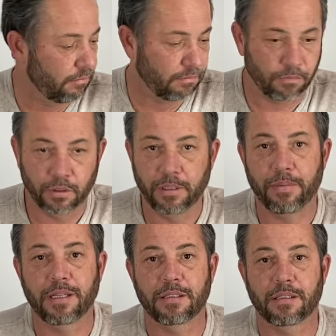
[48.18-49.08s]
Really
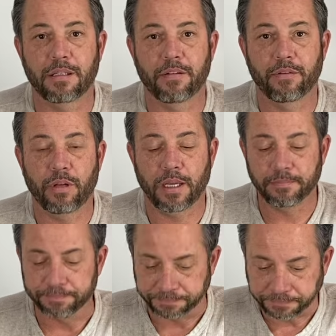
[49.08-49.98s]
basic stuff, okay?
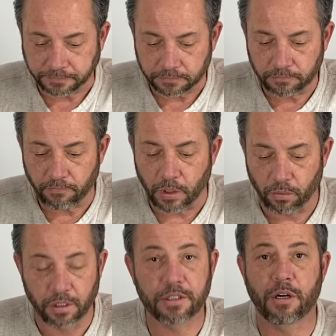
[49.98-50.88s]
We're
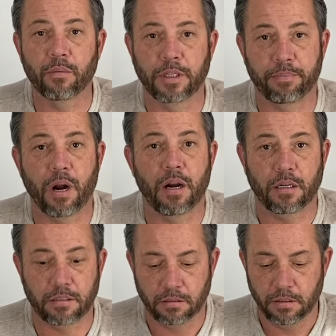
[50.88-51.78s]
going to start with the
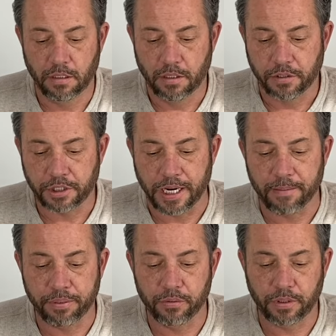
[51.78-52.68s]
products.
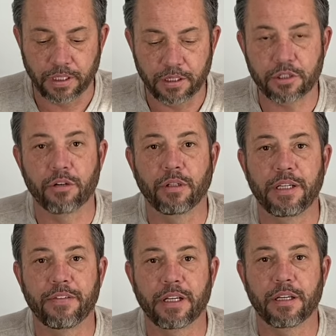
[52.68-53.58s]
Shampoo, conditioner,
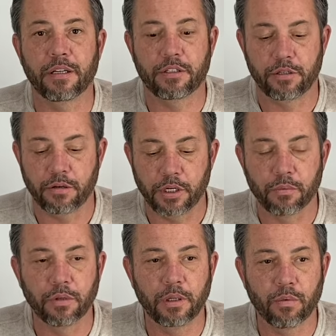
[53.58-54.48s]
leave-in conditioner. You
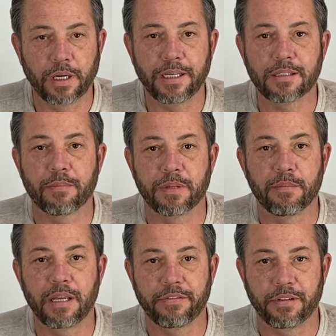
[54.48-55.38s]
really want to get something
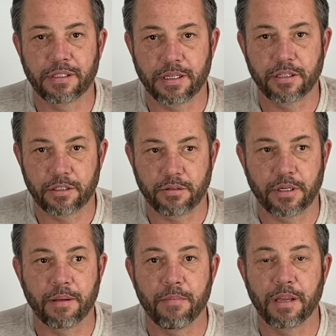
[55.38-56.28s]
made for this
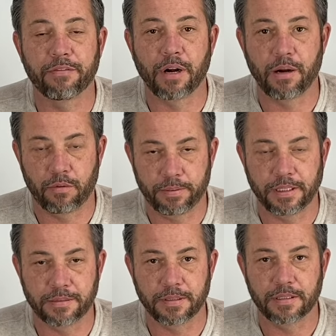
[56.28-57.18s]
industry, made for hair
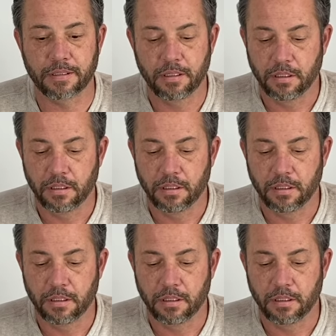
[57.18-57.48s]
replacements.